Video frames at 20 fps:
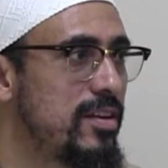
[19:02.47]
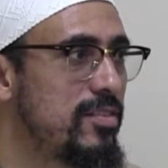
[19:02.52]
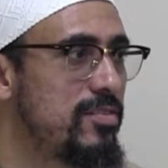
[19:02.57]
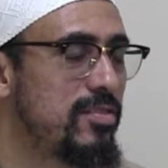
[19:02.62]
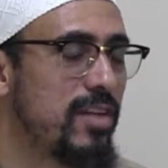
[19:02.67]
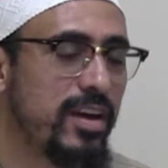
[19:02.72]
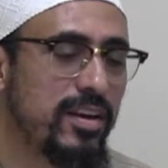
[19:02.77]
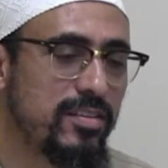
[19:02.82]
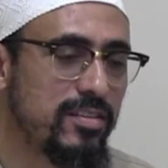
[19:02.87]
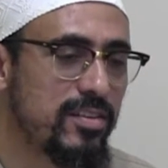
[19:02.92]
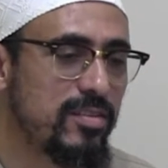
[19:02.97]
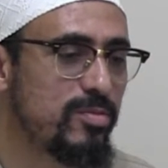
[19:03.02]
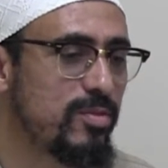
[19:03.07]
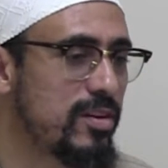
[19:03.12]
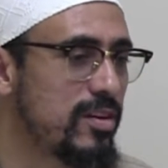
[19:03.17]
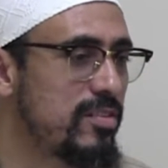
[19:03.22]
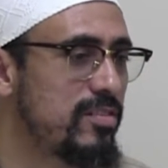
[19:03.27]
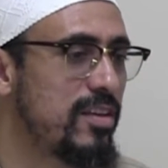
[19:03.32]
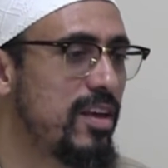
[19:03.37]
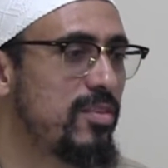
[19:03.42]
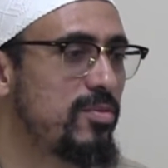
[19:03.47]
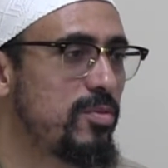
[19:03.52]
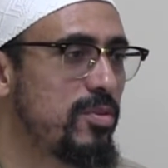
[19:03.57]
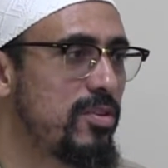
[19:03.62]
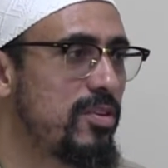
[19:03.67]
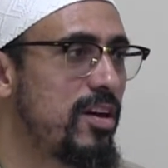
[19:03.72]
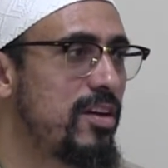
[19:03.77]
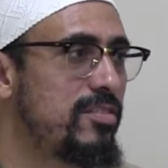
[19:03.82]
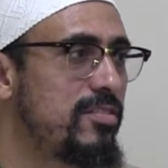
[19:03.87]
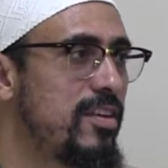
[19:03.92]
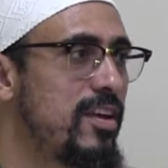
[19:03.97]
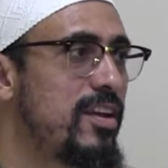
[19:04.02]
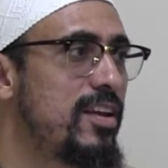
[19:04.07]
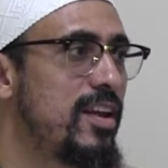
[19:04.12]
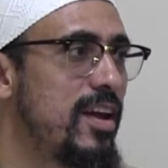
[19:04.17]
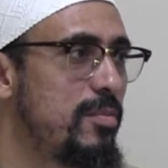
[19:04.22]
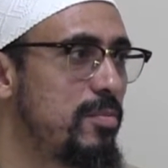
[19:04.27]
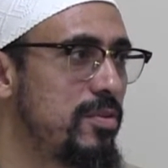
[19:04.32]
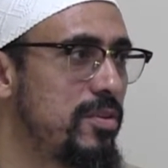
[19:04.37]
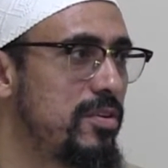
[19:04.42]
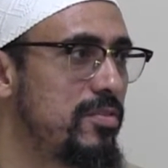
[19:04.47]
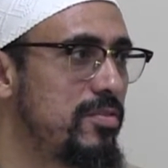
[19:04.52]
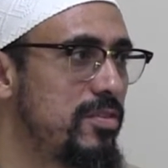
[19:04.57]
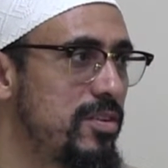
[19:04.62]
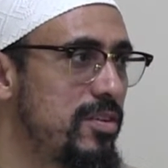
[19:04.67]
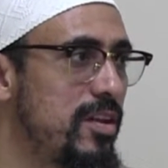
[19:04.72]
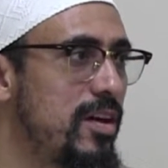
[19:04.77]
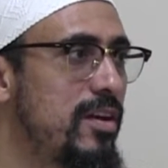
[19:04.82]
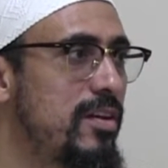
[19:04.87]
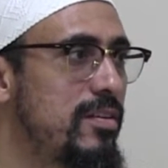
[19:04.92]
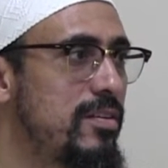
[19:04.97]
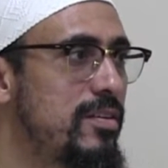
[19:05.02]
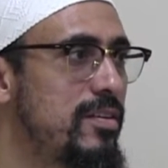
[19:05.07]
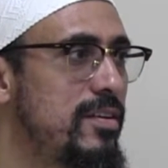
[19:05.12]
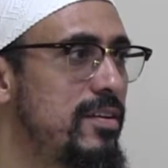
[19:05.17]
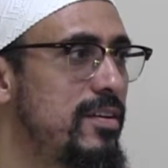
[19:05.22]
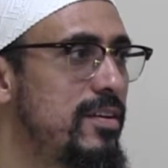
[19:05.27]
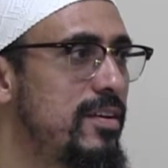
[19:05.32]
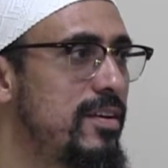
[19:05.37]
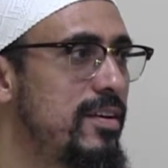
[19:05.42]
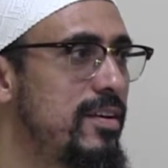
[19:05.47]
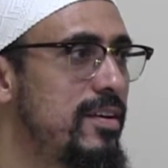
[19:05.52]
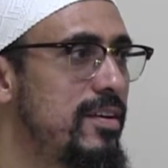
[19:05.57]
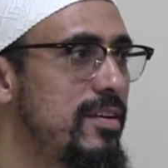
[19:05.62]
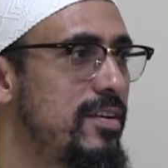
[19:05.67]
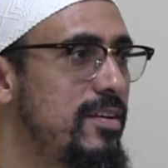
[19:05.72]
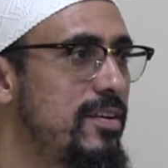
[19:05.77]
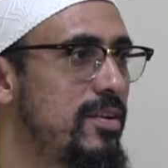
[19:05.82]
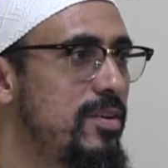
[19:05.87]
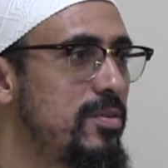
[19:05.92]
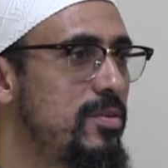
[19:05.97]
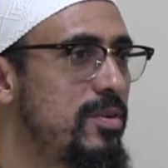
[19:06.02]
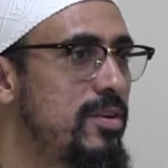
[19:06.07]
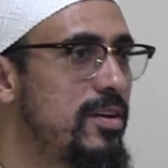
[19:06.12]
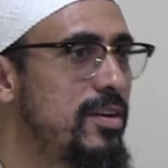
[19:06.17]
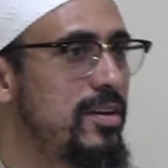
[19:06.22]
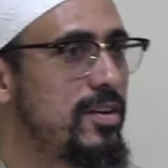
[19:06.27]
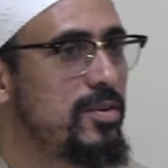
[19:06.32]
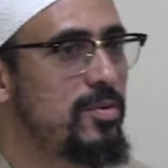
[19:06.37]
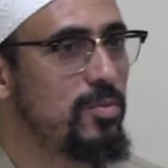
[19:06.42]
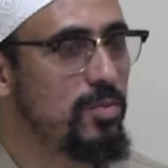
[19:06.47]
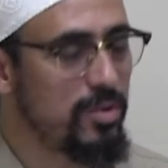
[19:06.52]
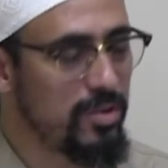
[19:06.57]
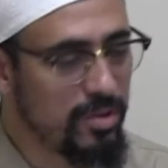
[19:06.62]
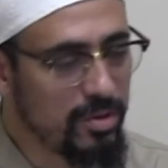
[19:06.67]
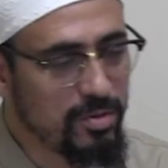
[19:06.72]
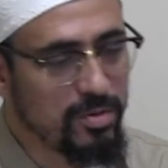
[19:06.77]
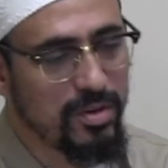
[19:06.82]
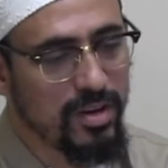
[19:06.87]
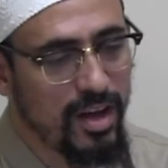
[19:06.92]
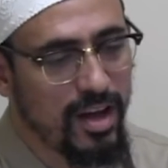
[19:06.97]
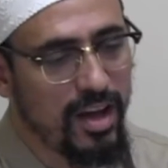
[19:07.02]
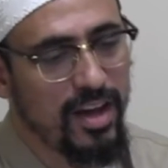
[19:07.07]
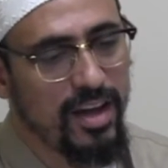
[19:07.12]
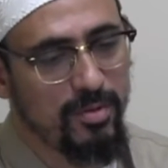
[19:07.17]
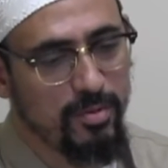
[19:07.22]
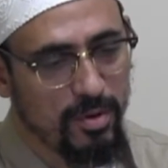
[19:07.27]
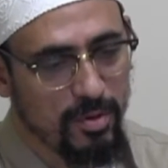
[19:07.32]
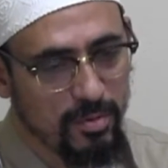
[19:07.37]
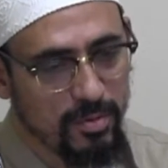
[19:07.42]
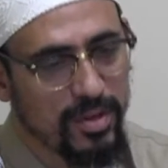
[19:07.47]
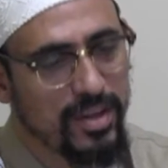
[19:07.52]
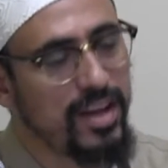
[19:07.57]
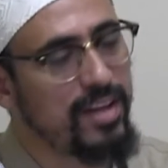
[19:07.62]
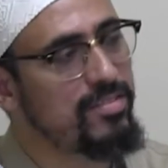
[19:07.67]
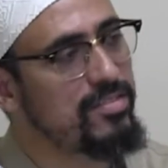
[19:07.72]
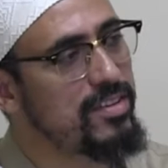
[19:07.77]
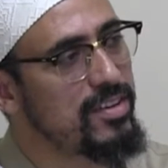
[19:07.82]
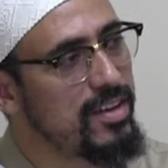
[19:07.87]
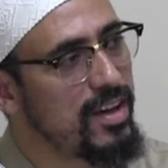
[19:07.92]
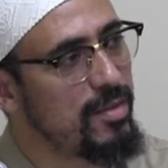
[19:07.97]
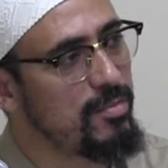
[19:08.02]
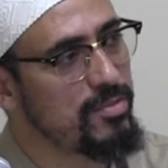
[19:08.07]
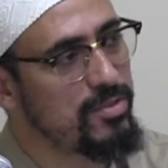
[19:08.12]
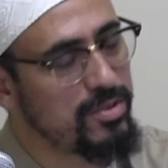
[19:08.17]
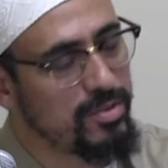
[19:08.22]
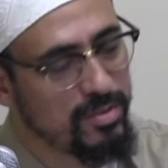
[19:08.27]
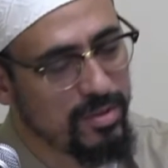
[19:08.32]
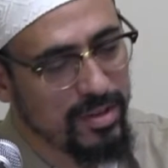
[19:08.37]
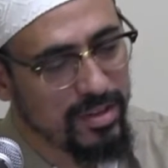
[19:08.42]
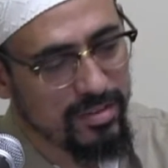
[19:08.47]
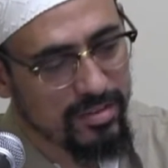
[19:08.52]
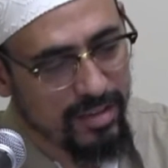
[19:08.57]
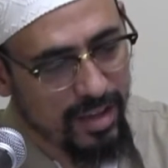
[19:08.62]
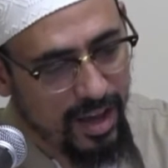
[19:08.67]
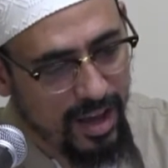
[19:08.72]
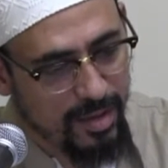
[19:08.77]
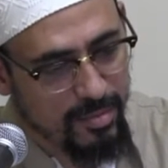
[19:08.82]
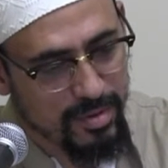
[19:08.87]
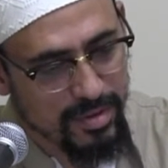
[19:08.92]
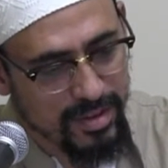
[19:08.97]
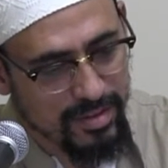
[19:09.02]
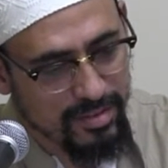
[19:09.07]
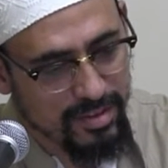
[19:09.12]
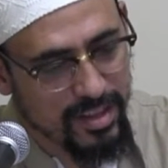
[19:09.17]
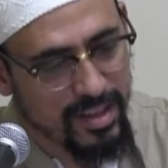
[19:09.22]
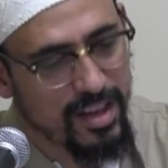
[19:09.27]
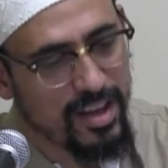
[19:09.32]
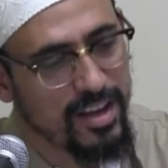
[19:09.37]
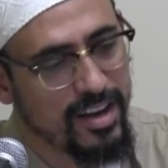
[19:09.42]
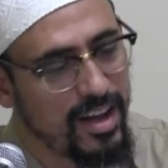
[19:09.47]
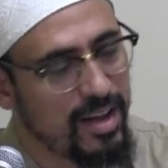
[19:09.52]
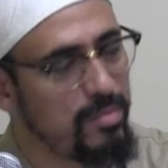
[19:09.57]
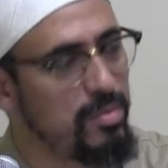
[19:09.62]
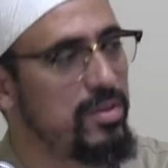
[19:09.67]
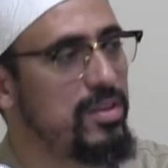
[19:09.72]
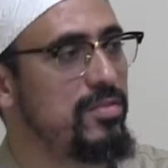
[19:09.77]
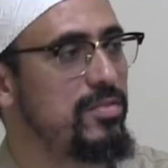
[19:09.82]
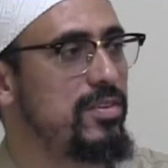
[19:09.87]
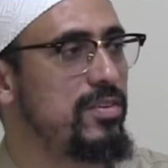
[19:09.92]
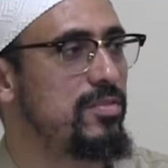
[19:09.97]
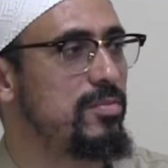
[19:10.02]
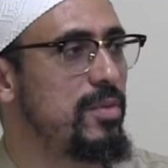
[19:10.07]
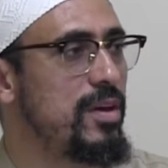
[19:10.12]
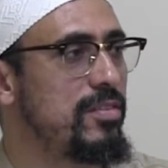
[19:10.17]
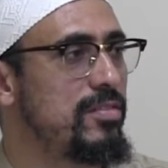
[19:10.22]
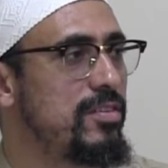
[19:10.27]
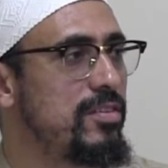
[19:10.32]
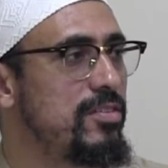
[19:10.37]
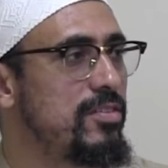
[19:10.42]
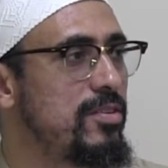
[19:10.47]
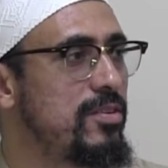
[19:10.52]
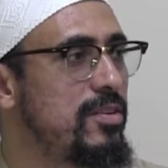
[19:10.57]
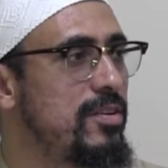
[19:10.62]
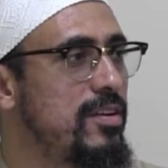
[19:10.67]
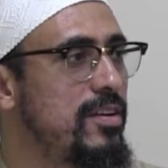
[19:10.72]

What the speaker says: It's like this because that's what Allah said, and I believe in Allah. You and I, what we have to come to is, I believe in Allah and I believe in His Messenger.